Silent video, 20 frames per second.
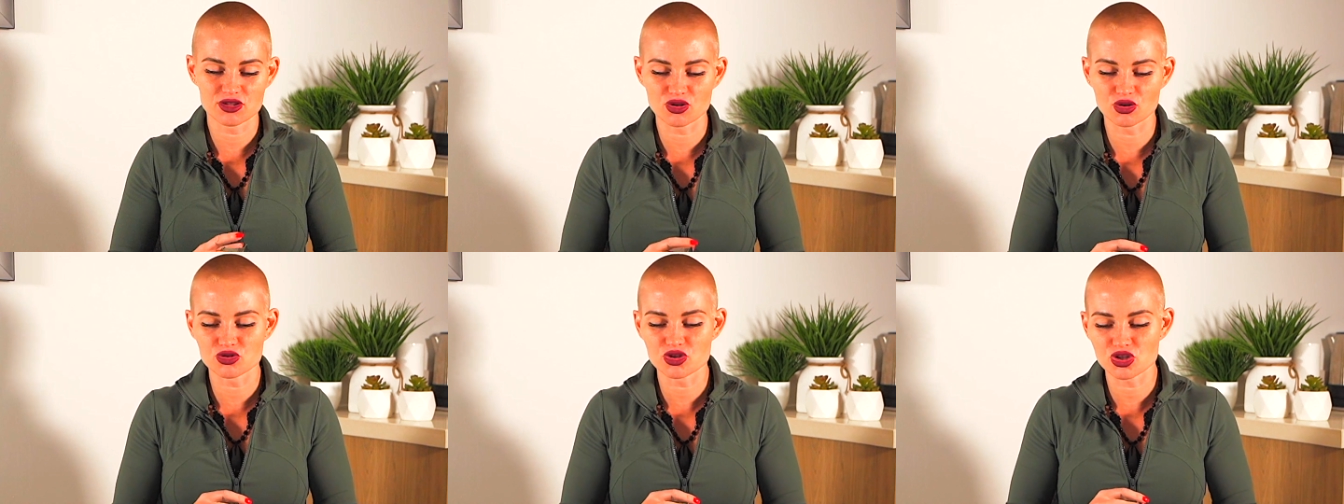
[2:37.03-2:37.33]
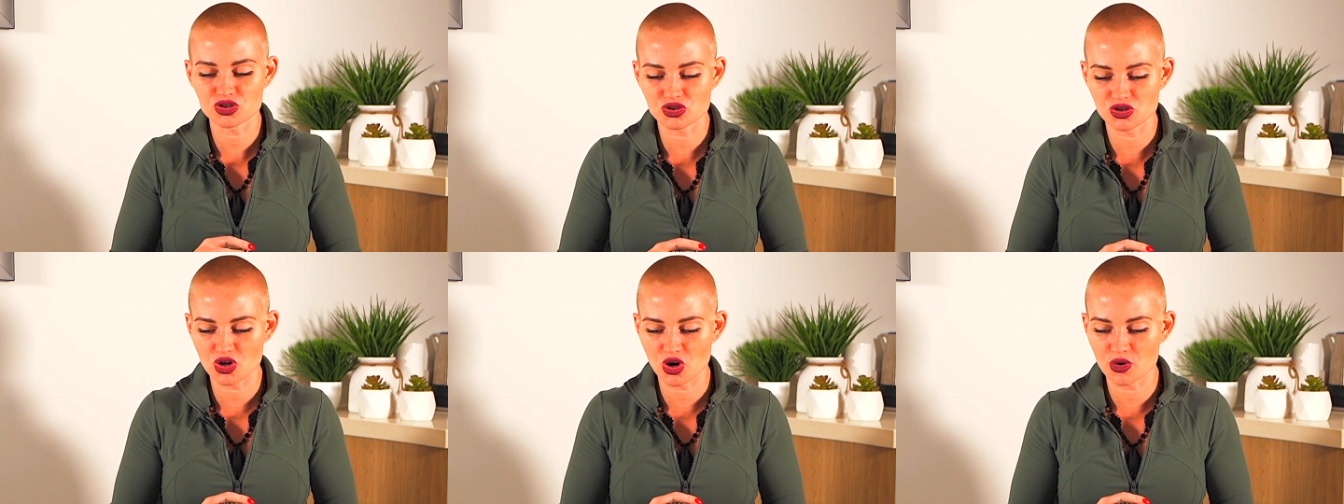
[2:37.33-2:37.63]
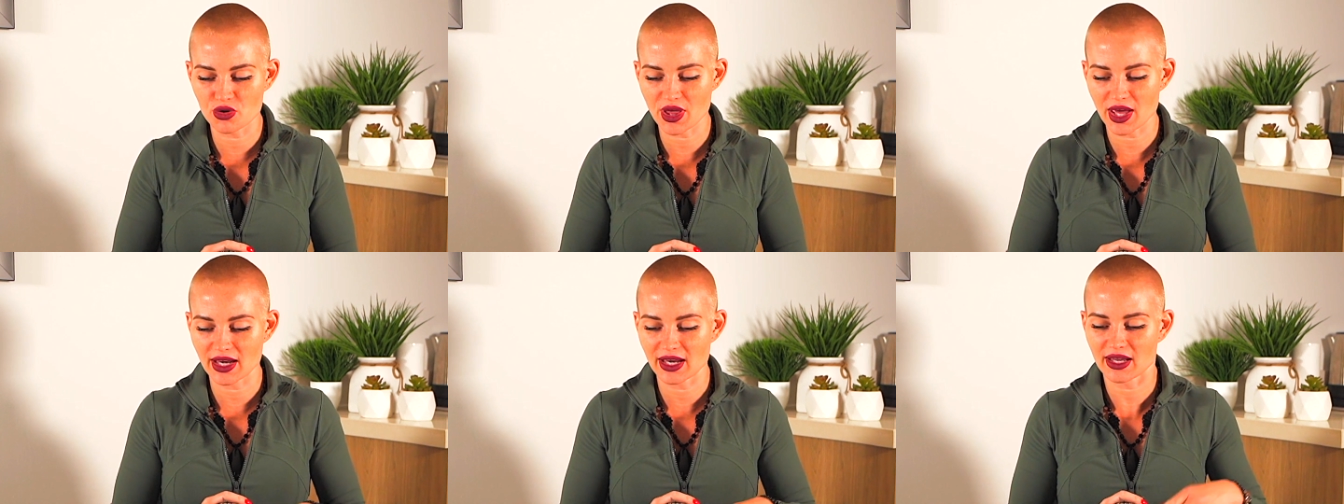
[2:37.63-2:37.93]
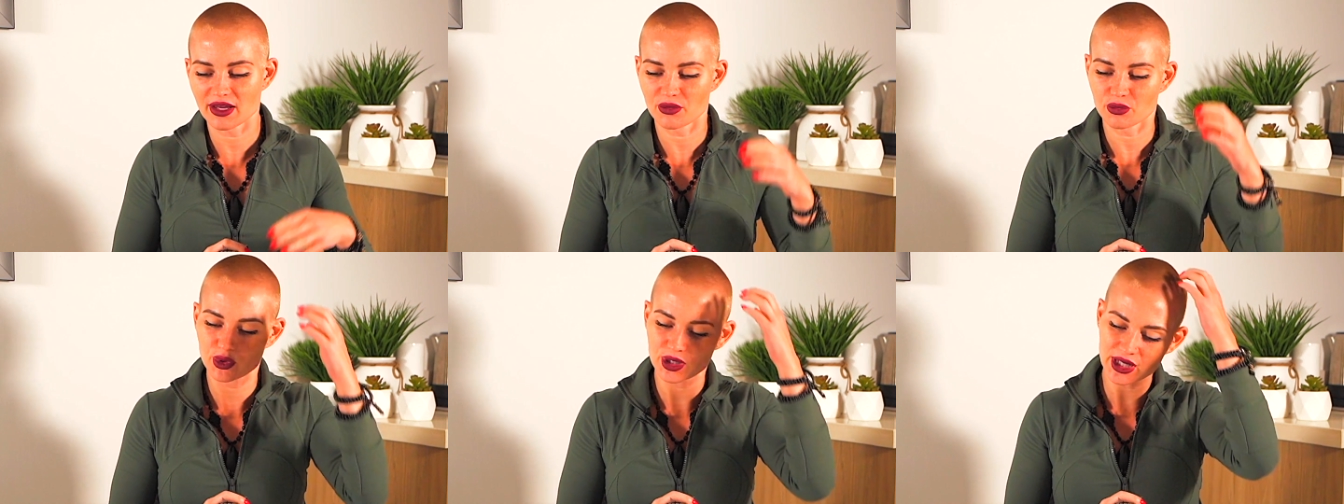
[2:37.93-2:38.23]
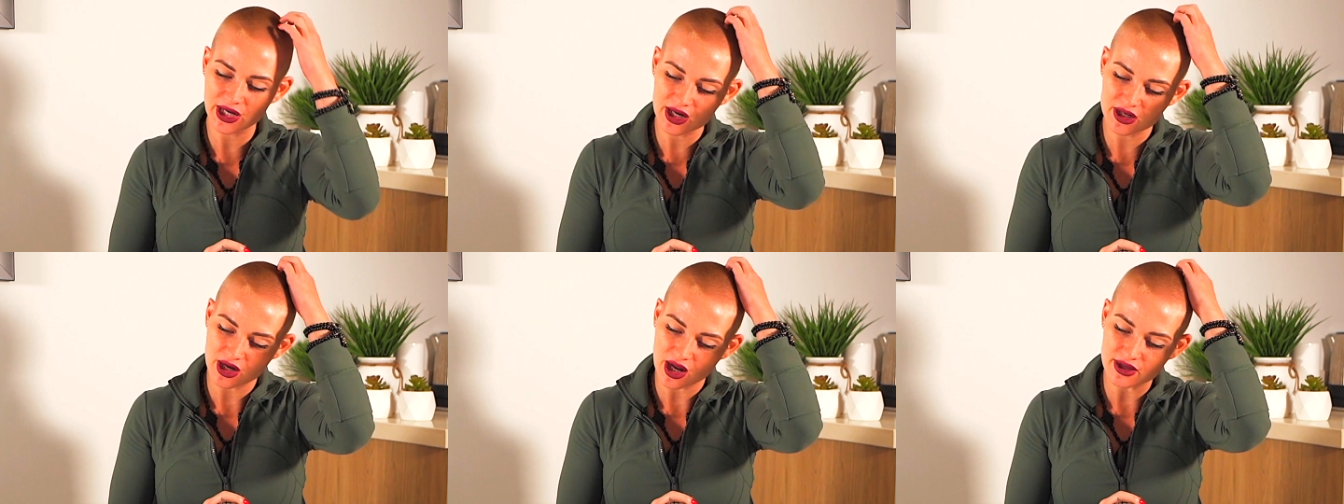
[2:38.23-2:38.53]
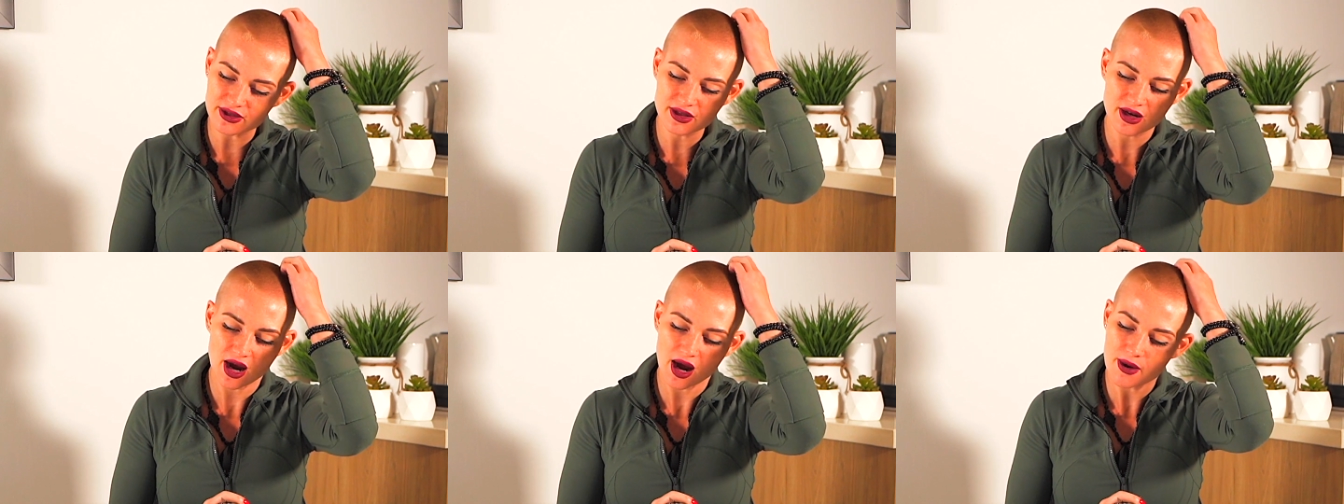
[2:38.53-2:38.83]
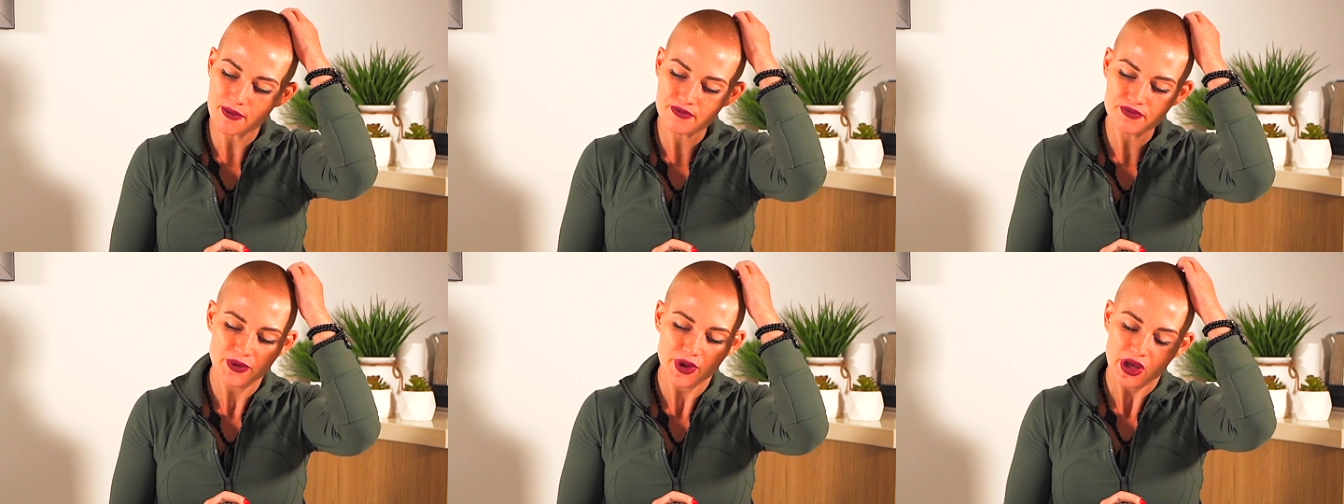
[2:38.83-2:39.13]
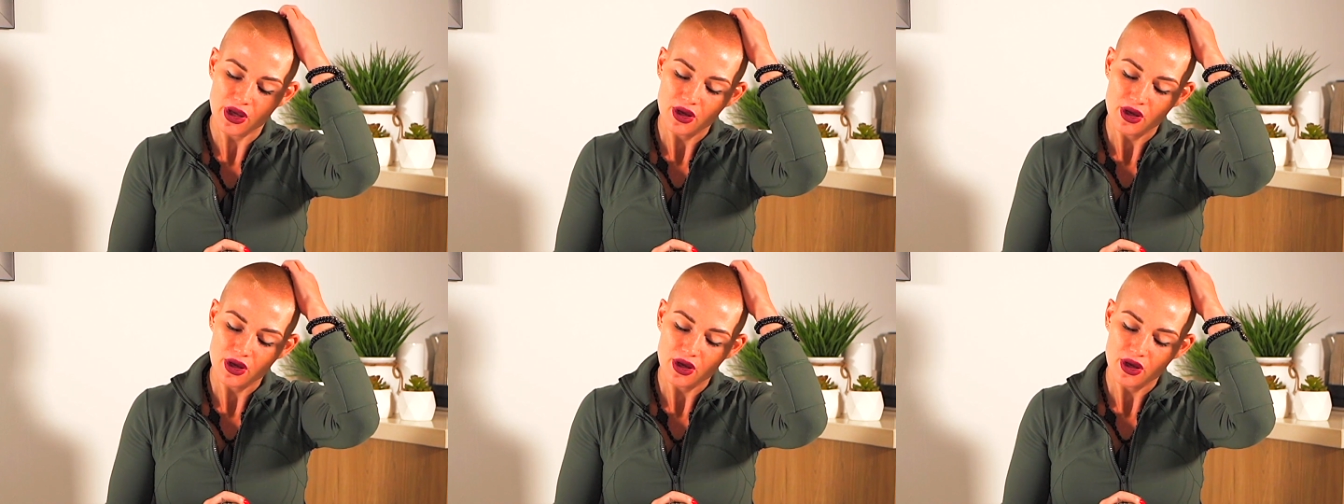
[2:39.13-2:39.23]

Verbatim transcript: So just know that when it does come,